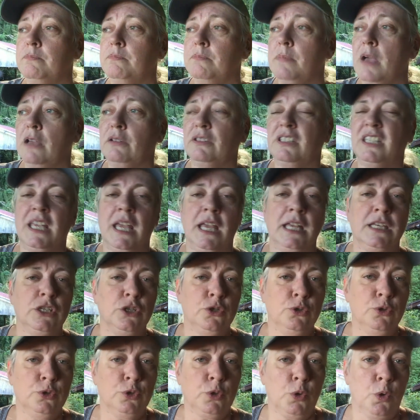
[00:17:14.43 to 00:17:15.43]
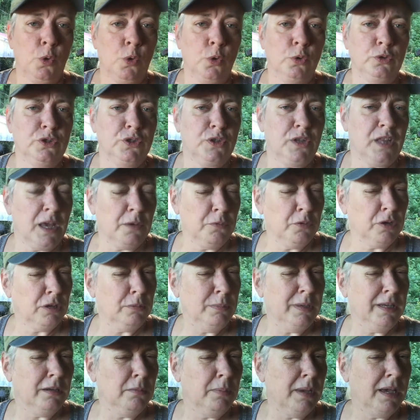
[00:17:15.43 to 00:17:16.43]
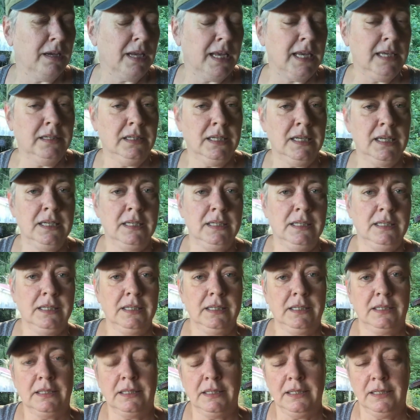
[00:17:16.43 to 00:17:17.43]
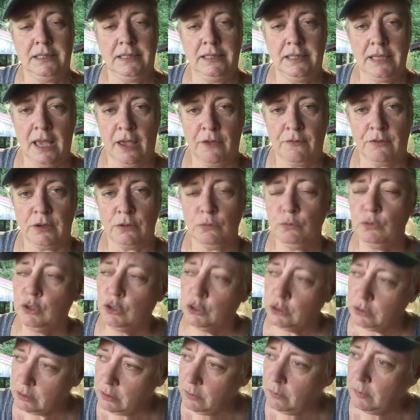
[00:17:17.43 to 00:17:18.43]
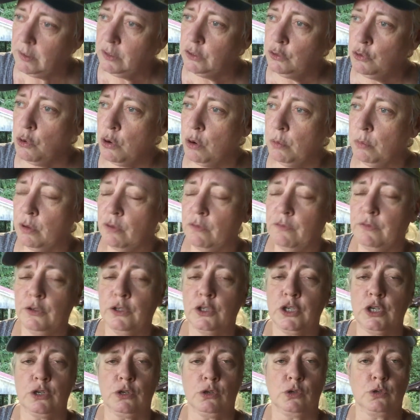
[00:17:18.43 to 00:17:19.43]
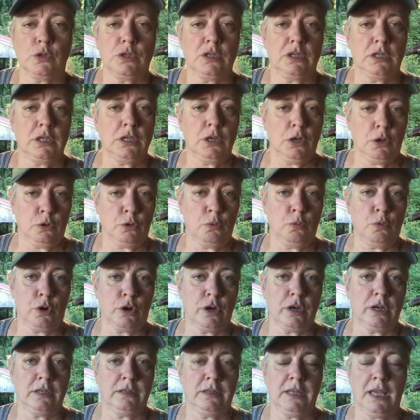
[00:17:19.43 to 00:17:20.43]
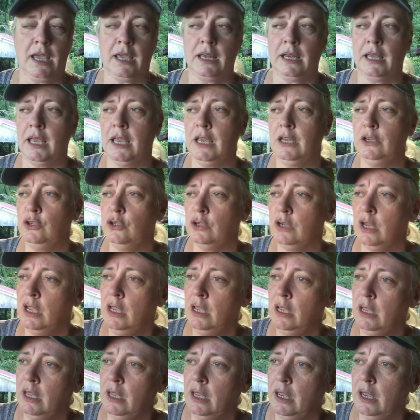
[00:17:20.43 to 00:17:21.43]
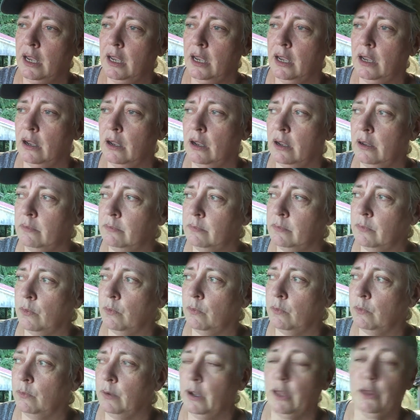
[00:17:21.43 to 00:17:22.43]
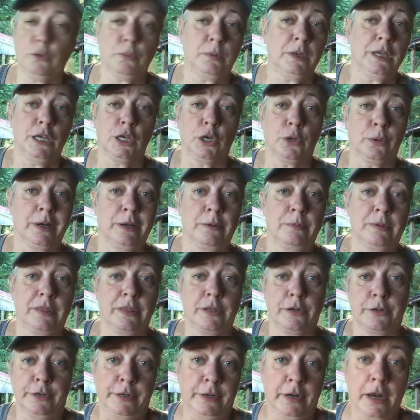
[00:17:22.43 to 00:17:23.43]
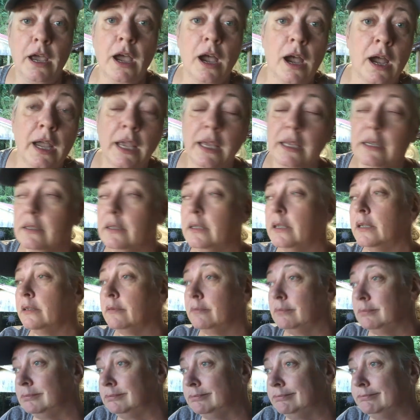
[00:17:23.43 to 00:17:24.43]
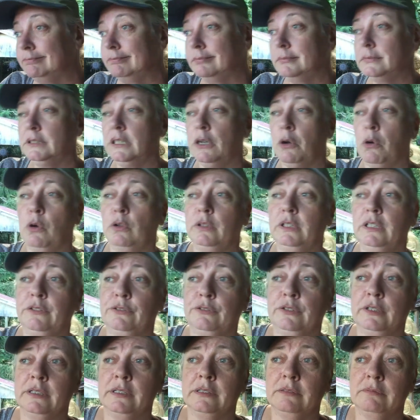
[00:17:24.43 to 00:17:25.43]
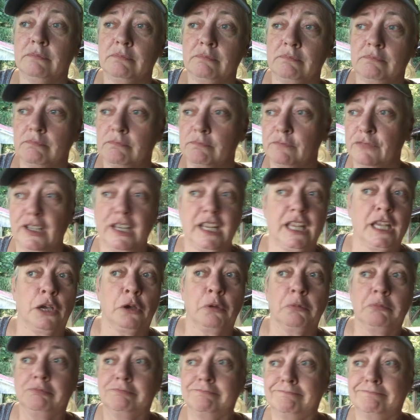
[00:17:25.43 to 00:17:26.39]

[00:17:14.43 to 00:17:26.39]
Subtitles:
about 10 years old, so that would have been about 1867, which was normal for children to go to work at that age. Whether we agree with it or not, a whole different video.